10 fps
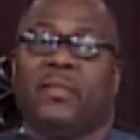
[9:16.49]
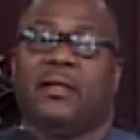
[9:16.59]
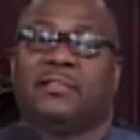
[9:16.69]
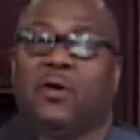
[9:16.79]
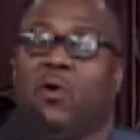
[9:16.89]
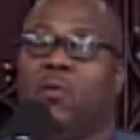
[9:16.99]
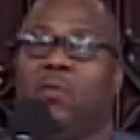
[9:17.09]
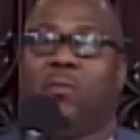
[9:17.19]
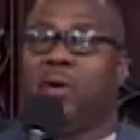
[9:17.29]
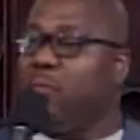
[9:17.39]
So
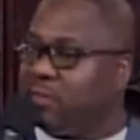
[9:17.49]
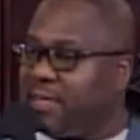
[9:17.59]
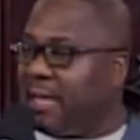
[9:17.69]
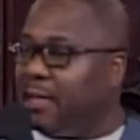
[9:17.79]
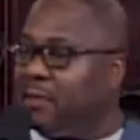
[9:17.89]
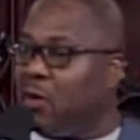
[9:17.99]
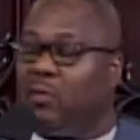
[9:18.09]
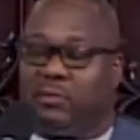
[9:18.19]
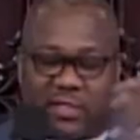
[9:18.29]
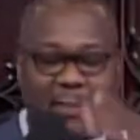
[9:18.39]
where was I at?
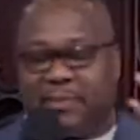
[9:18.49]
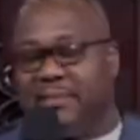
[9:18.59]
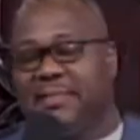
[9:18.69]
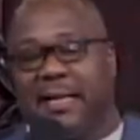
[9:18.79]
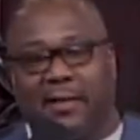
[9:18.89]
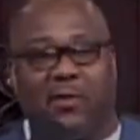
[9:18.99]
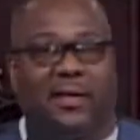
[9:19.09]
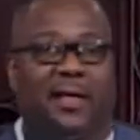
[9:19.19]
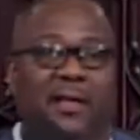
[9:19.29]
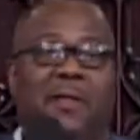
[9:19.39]
Oh, chopping his neck.
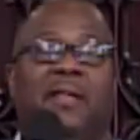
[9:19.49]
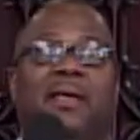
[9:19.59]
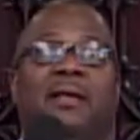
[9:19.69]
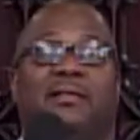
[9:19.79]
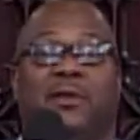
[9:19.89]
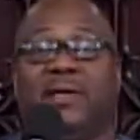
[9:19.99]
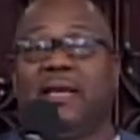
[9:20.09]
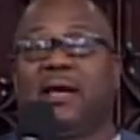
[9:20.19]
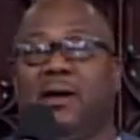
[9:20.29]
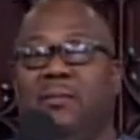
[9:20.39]
Okay. So he
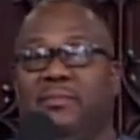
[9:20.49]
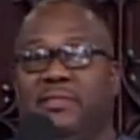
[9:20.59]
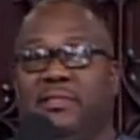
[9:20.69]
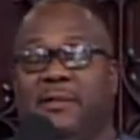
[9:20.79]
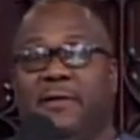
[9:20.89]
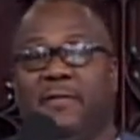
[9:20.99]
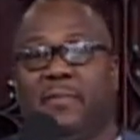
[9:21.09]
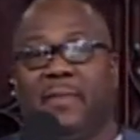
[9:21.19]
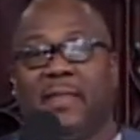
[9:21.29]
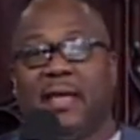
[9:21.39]
comes,
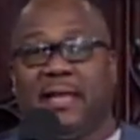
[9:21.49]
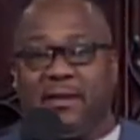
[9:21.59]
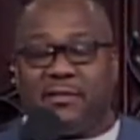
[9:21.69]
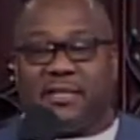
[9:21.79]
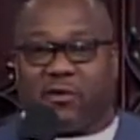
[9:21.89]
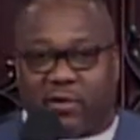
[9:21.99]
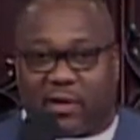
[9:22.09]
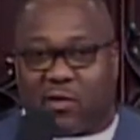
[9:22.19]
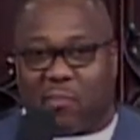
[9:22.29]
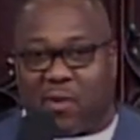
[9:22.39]
and here's the
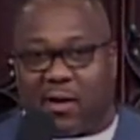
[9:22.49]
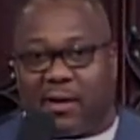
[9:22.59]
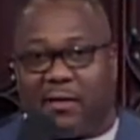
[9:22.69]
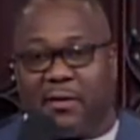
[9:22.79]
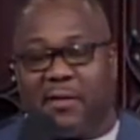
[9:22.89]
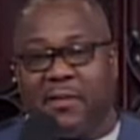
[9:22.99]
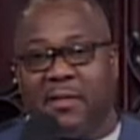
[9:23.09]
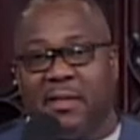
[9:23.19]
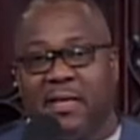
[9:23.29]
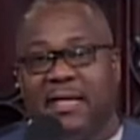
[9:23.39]
critical part.
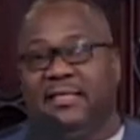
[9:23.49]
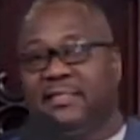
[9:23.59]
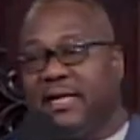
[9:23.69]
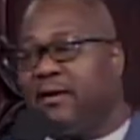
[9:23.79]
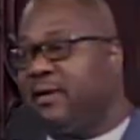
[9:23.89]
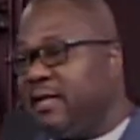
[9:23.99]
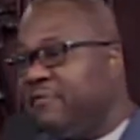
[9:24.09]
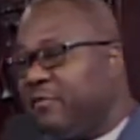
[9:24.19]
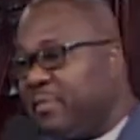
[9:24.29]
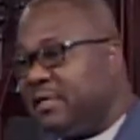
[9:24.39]
He's sharing the
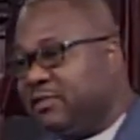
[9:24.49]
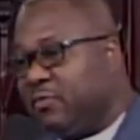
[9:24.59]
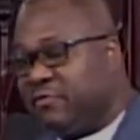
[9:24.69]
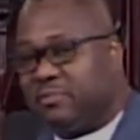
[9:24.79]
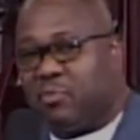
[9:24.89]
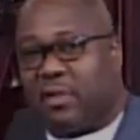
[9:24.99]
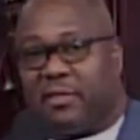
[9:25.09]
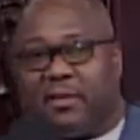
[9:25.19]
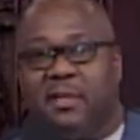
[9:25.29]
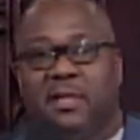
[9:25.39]
information with his
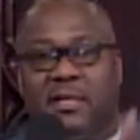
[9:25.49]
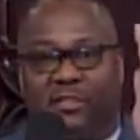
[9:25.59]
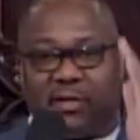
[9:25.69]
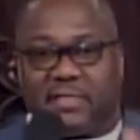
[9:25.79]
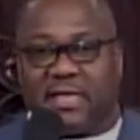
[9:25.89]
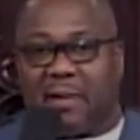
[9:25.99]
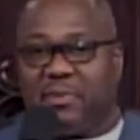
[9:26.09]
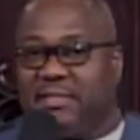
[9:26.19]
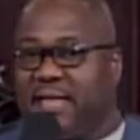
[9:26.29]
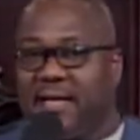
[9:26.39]
brother. So they chop
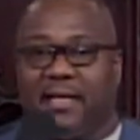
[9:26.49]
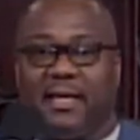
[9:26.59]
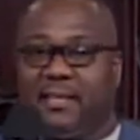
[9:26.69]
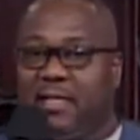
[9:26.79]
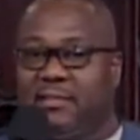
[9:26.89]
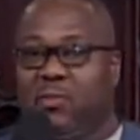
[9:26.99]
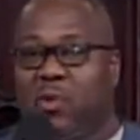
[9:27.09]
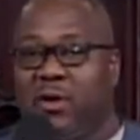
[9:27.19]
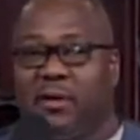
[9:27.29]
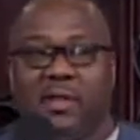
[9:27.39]
his neck. It doesn't
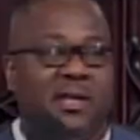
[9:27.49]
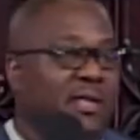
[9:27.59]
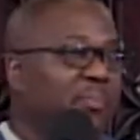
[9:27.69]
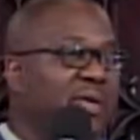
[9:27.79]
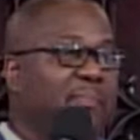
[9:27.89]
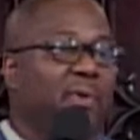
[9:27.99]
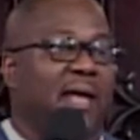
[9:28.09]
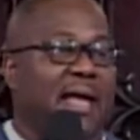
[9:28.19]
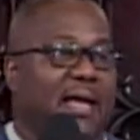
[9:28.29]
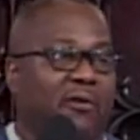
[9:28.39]
work. The people are
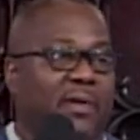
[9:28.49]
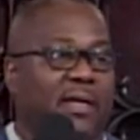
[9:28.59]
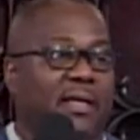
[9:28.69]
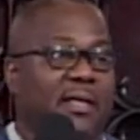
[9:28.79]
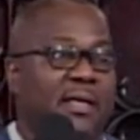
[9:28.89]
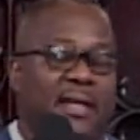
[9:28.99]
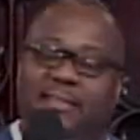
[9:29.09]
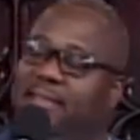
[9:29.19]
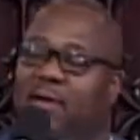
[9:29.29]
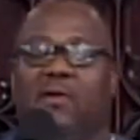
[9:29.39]
angry. They
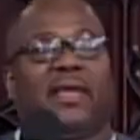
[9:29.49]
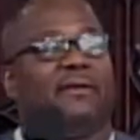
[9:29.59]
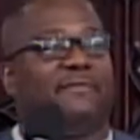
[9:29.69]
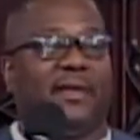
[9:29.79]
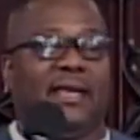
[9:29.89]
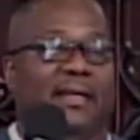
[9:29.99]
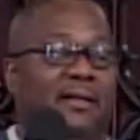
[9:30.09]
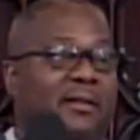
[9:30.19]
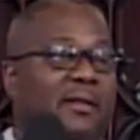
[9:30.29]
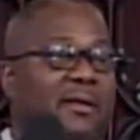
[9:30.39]
say, okay, forget it.